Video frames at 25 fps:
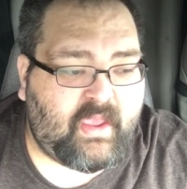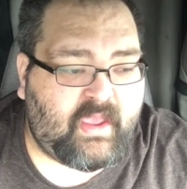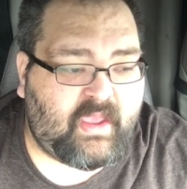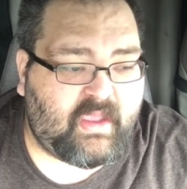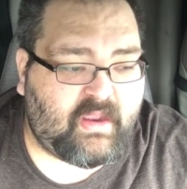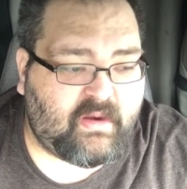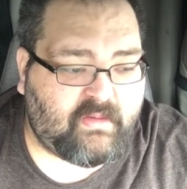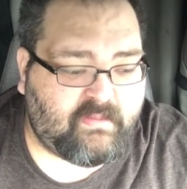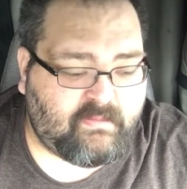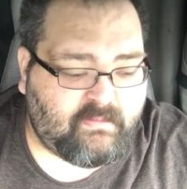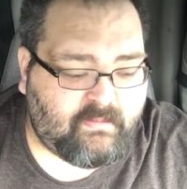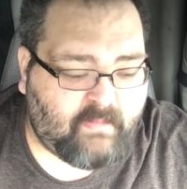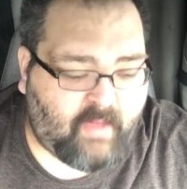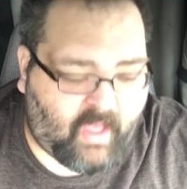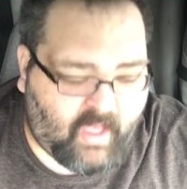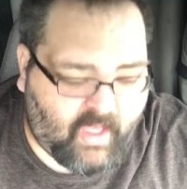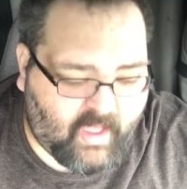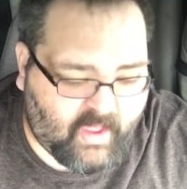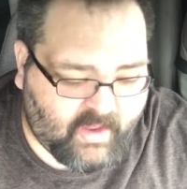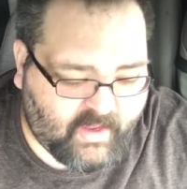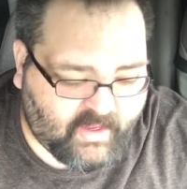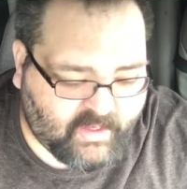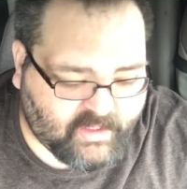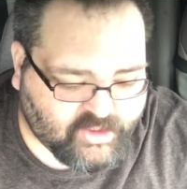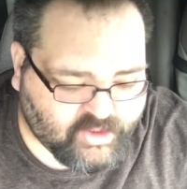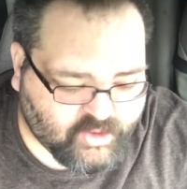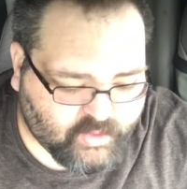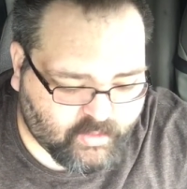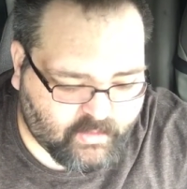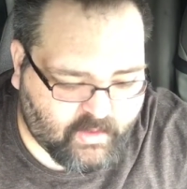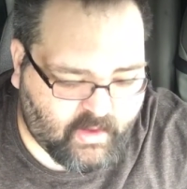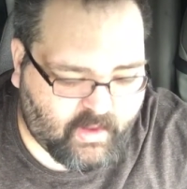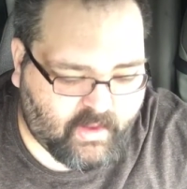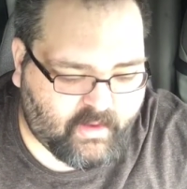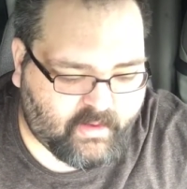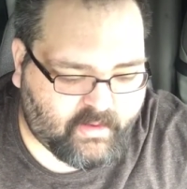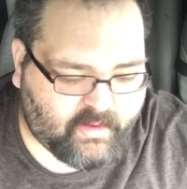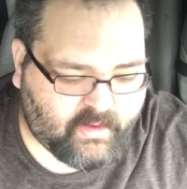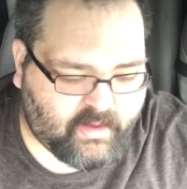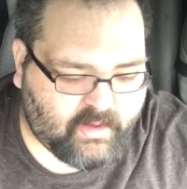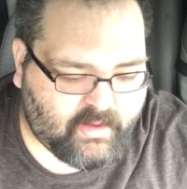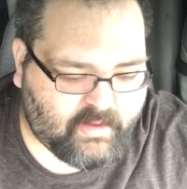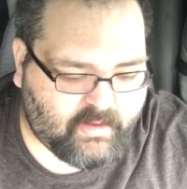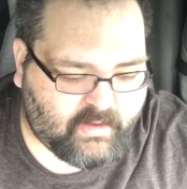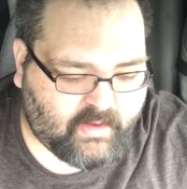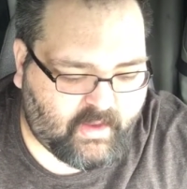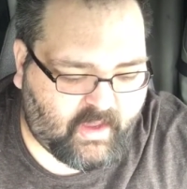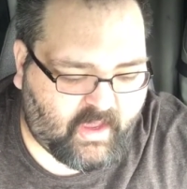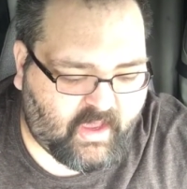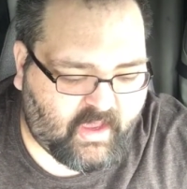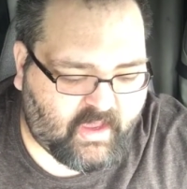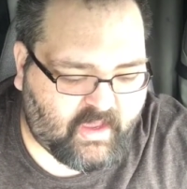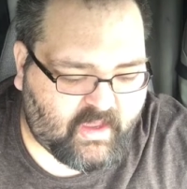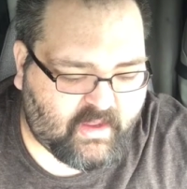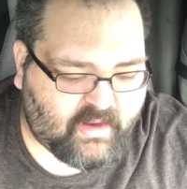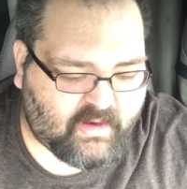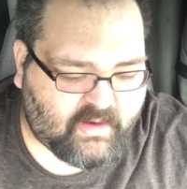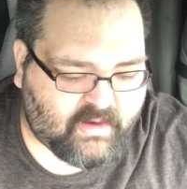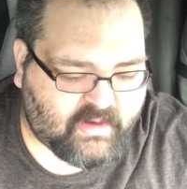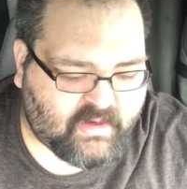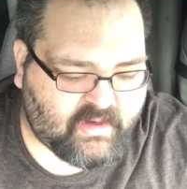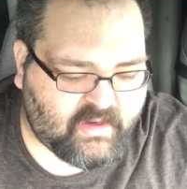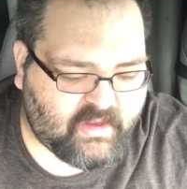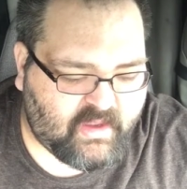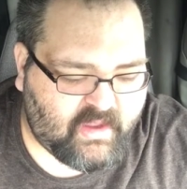in my truck, and